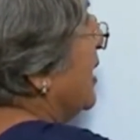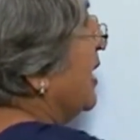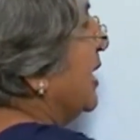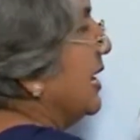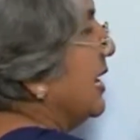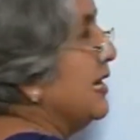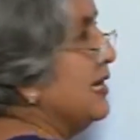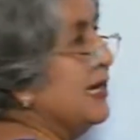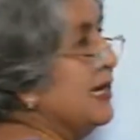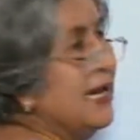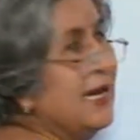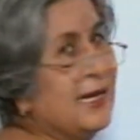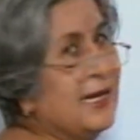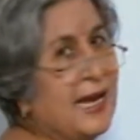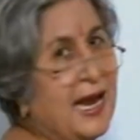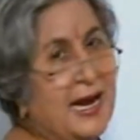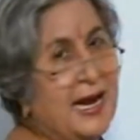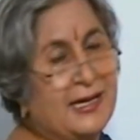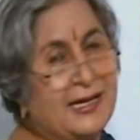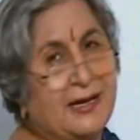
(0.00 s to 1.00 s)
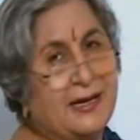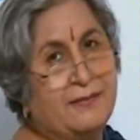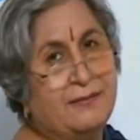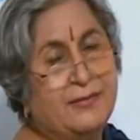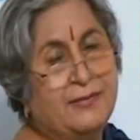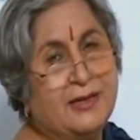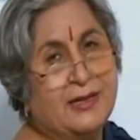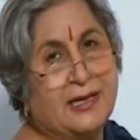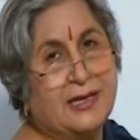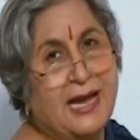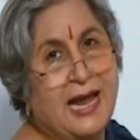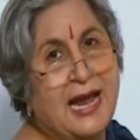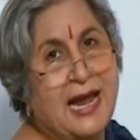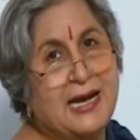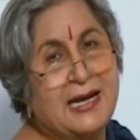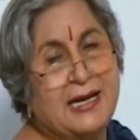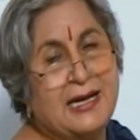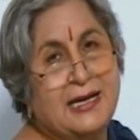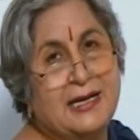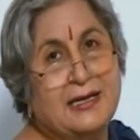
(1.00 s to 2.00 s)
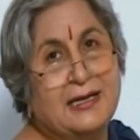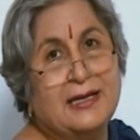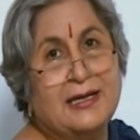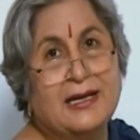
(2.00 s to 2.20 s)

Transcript: unlike atoms, can